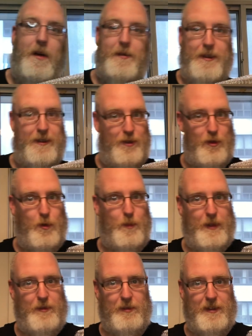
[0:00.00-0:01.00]
I'm going to
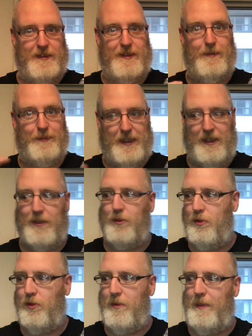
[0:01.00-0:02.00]
open with something
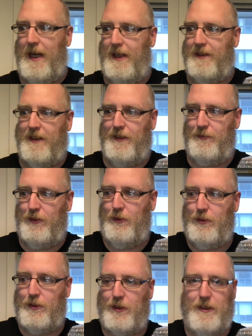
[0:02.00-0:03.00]
cool Back to the
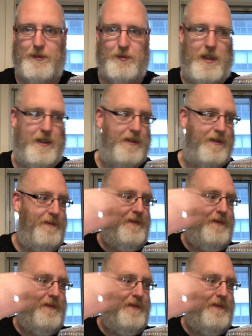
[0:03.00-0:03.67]
Future as well.